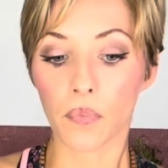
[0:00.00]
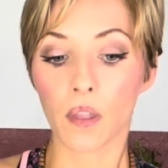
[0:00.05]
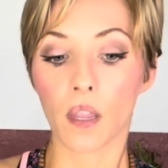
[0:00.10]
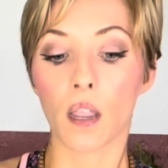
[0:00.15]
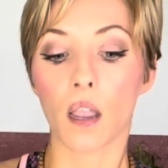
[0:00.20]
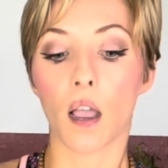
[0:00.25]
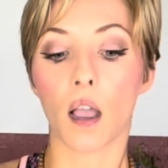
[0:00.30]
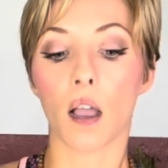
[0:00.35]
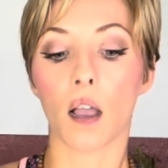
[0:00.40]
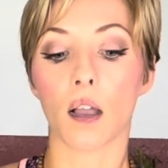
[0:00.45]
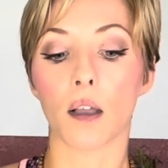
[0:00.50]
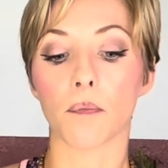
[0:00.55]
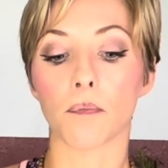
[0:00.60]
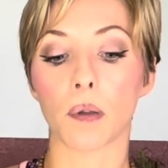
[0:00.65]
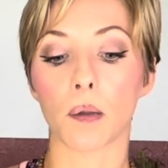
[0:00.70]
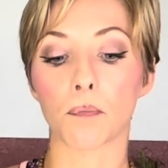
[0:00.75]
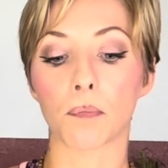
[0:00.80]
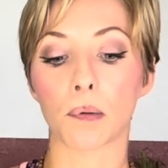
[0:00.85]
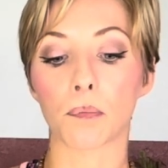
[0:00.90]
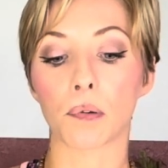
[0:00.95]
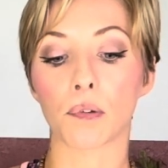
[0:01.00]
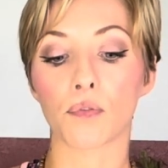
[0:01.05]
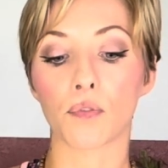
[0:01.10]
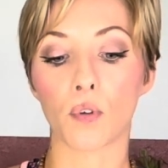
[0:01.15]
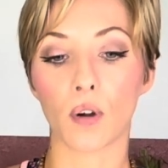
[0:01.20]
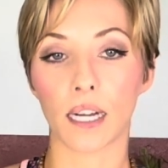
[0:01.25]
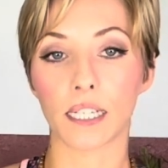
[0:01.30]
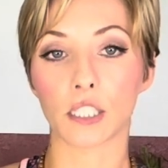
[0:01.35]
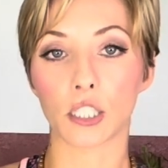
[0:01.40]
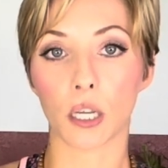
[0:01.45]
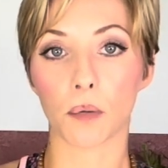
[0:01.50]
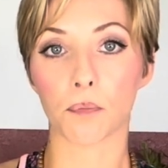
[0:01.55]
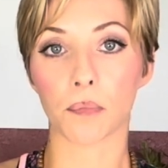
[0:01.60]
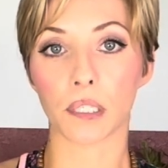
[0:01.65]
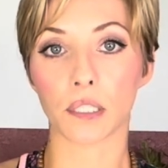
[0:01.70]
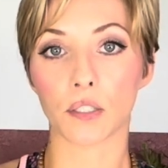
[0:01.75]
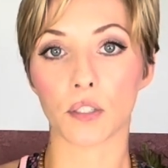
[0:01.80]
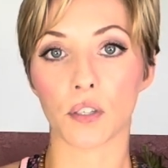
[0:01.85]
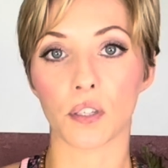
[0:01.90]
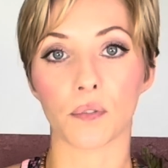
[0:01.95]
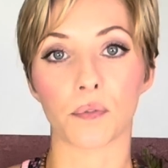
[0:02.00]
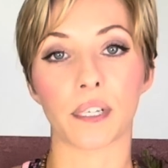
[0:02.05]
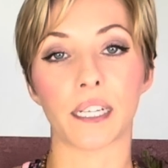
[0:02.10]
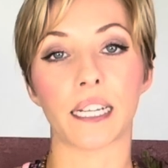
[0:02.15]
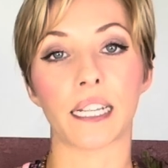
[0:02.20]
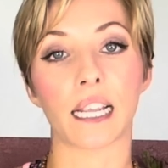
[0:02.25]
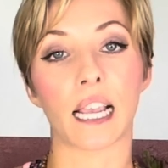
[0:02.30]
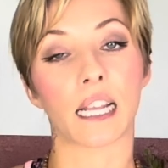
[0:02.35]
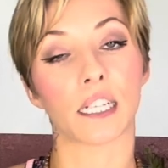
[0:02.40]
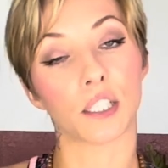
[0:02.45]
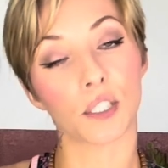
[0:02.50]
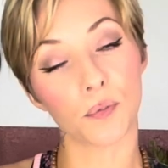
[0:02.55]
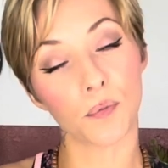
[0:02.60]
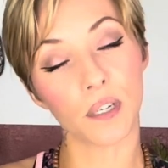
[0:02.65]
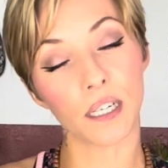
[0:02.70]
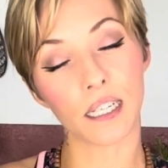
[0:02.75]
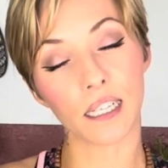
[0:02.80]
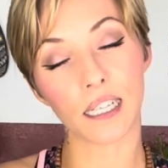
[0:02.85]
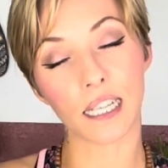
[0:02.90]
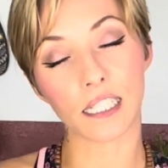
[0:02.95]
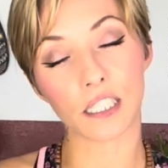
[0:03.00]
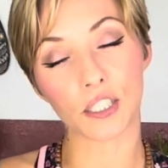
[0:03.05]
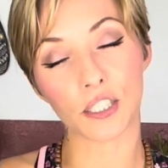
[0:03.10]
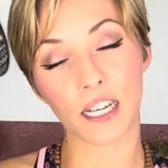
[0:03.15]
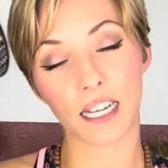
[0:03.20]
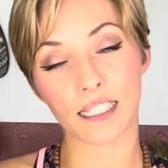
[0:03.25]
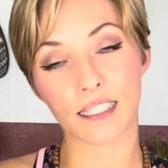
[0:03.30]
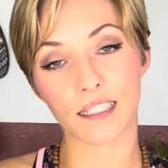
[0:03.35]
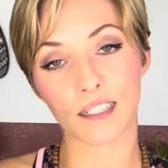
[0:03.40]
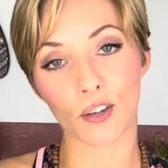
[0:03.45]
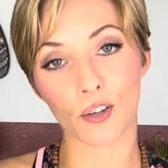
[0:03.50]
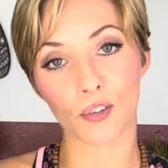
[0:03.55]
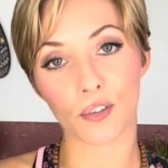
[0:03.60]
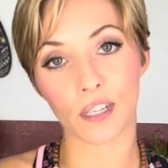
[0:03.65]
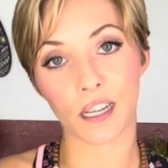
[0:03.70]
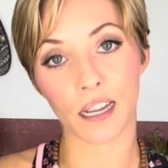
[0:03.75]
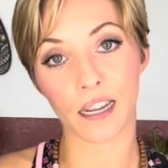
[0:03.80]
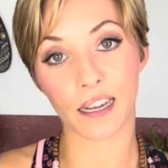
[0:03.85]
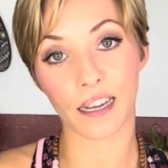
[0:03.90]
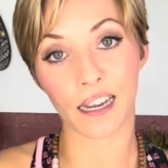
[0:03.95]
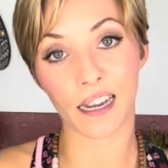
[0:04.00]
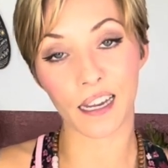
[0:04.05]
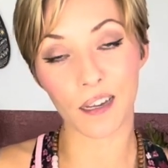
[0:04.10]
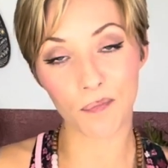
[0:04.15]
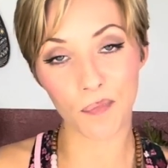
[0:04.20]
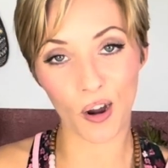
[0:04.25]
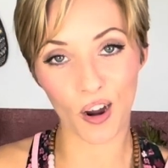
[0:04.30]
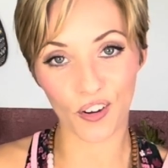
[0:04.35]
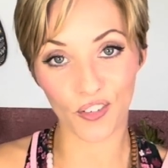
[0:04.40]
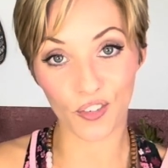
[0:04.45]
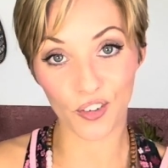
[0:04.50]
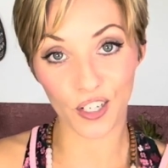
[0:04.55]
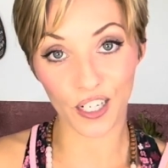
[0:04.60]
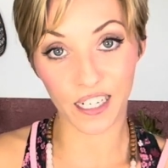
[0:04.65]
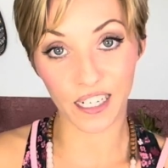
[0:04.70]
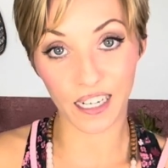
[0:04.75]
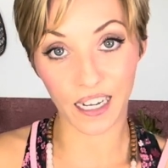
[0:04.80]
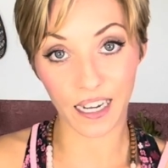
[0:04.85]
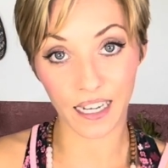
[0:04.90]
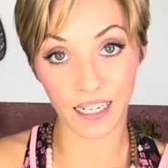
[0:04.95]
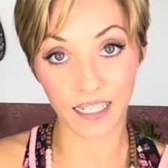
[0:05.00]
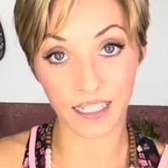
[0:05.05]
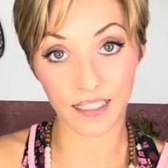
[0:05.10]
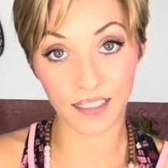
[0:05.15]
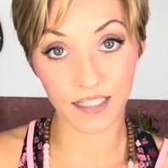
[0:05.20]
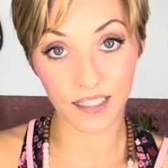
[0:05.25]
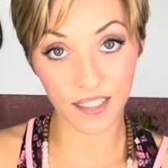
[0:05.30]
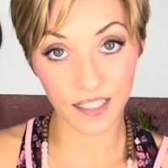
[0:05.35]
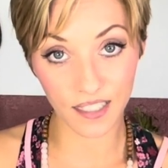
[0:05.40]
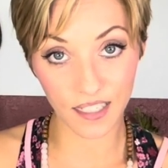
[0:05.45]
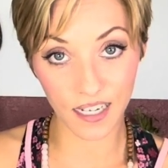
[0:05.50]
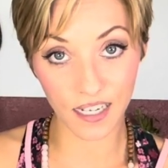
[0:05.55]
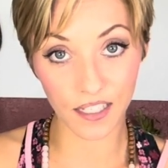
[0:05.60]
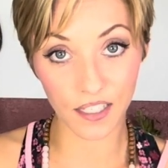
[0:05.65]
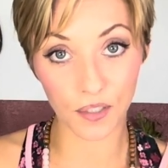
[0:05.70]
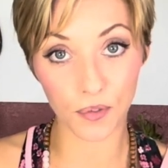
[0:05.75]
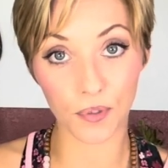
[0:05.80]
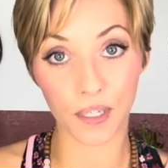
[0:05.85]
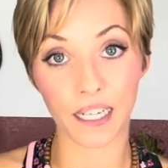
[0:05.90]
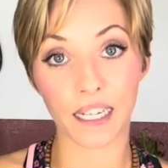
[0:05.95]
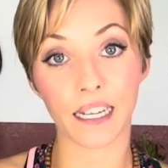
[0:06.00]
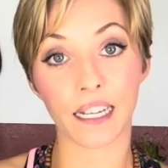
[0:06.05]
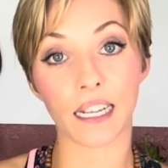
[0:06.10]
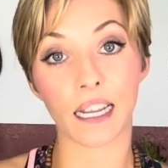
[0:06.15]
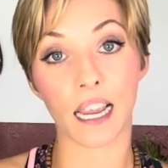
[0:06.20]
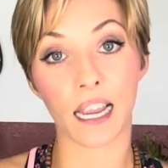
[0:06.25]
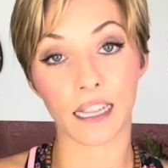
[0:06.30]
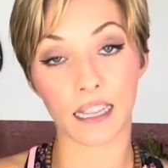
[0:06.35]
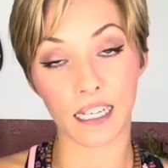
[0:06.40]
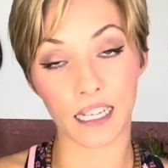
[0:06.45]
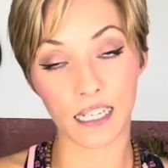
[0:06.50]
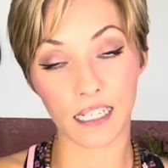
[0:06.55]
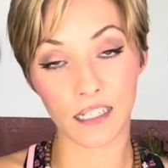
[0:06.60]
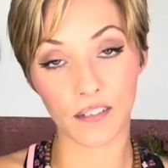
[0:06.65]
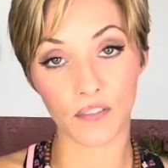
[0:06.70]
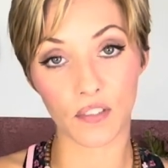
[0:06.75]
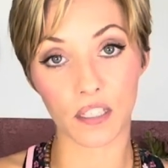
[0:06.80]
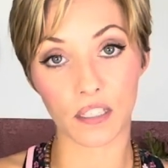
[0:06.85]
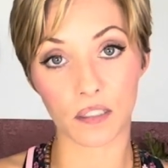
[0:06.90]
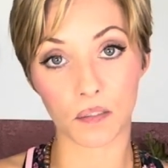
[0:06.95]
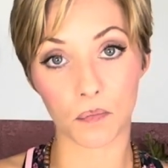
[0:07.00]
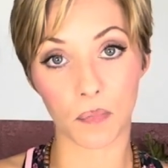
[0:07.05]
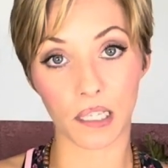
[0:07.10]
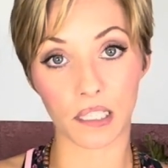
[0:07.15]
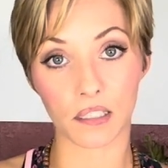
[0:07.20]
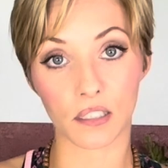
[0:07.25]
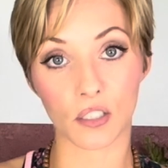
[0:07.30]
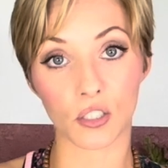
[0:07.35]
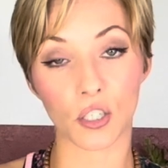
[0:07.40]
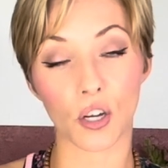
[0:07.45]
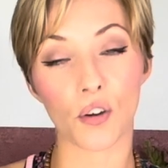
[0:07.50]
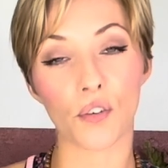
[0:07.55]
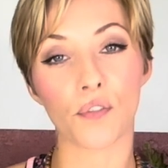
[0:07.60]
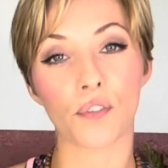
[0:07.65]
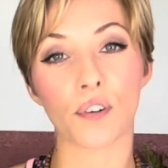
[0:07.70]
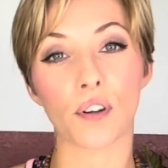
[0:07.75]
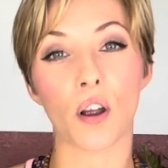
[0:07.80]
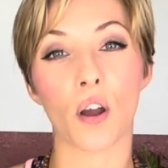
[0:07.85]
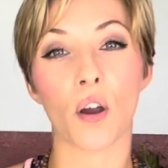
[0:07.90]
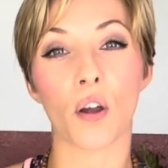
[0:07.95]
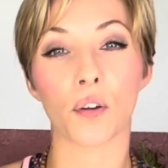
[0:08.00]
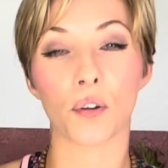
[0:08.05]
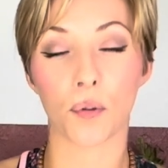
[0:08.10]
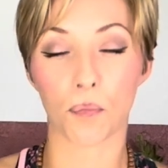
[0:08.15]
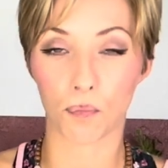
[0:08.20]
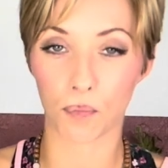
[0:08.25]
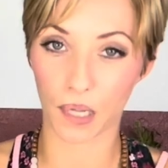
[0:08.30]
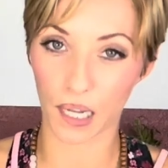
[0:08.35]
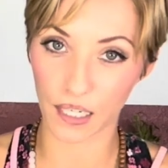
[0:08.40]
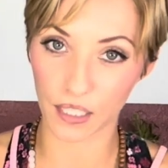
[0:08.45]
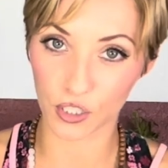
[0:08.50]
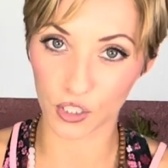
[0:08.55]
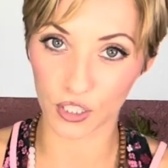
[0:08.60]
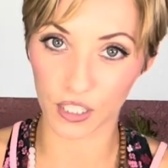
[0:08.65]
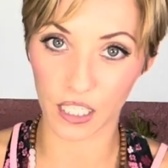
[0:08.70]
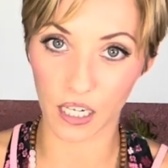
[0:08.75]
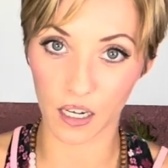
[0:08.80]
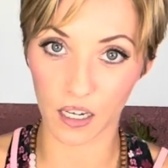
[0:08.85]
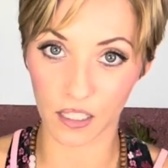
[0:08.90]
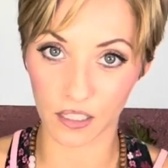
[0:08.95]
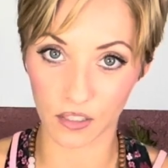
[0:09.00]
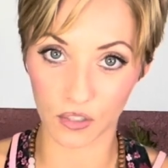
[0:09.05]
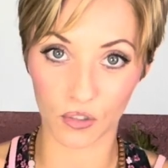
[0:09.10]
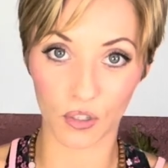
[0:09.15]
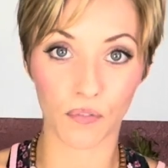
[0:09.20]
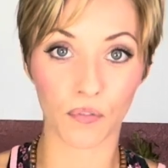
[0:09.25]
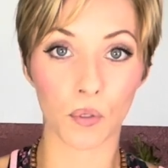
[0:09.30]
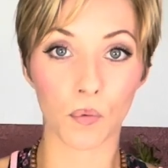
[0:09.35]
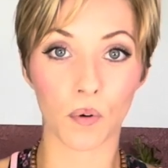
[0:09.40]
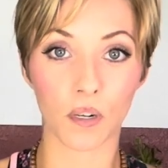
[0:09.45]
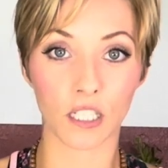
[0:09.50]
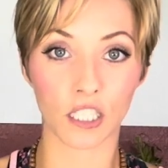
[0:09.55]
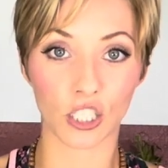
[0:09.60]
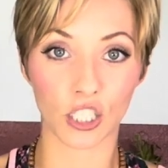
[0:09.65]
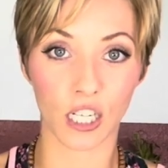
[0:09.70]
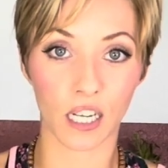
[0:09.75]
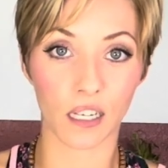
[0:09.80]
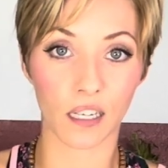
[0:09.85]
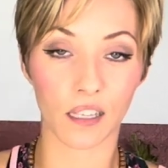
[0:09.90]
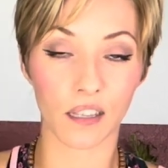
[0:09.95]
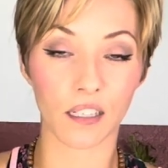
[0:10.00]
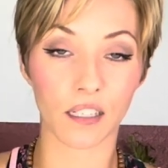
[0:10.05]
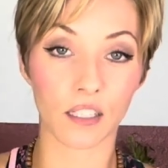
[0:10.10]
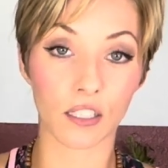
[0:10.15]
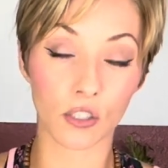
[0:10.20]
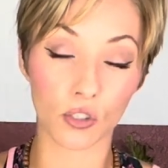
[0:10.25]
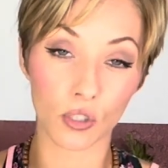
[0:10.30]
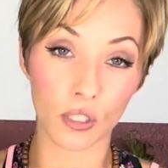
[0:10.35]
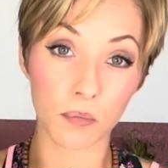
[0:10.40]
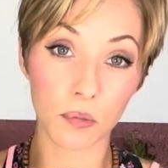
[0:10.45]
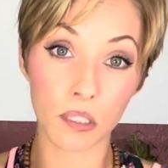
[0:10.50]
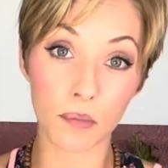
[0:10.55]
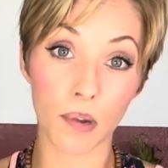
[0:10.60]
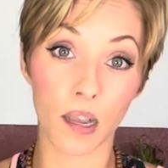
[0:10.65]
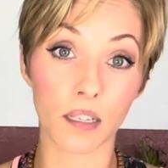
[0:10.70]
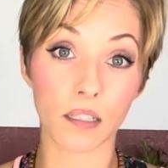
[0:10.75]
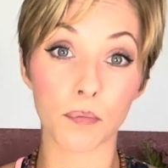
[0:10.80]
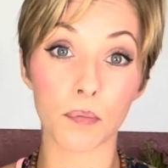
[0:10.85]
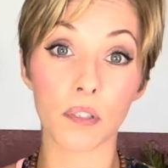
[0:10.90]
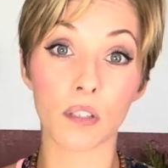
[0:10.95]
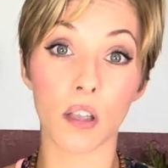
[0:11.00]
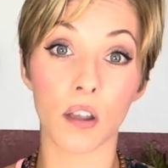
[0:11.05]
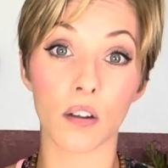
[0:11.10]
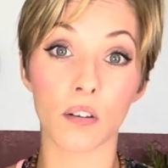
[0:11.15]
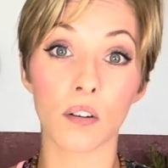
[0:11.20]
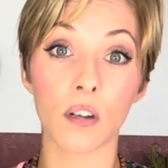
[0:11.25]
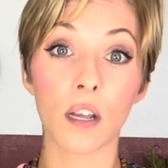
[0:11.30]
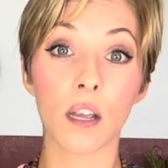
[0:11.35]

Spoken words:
But before I jump into the reading, I do want to let you guys know that I am offering an extended reading at the end of this message over on Patreon. So if you want to check in the description box below,